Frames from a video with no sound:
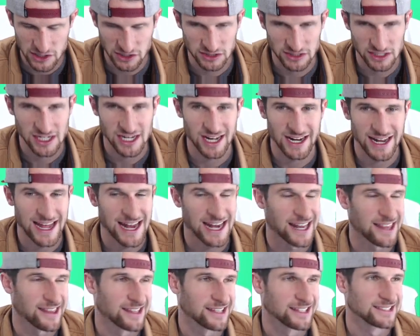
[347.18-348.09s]
just cut
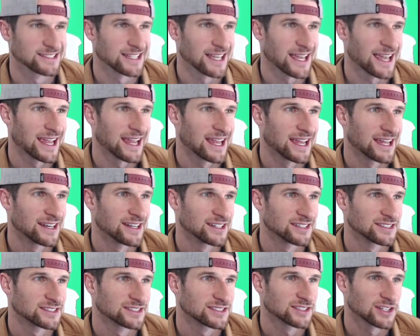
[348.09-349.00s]
out of this
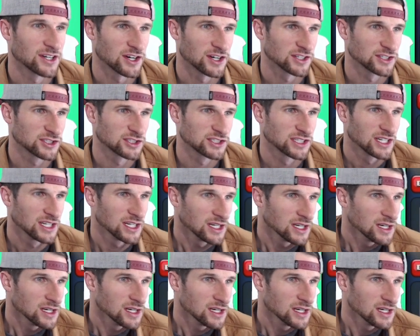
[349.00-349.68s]
and search